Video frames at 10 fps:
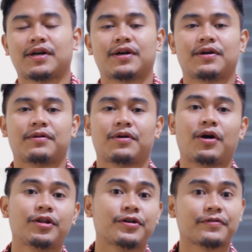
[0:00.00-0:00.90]

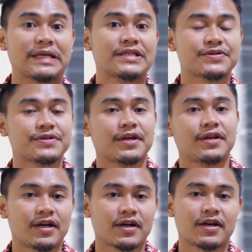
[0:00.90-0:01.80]
call you rich
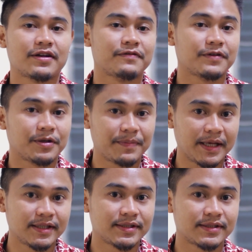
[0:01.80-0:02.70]
here in the
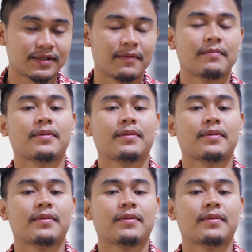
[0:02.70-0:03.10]
Philippines,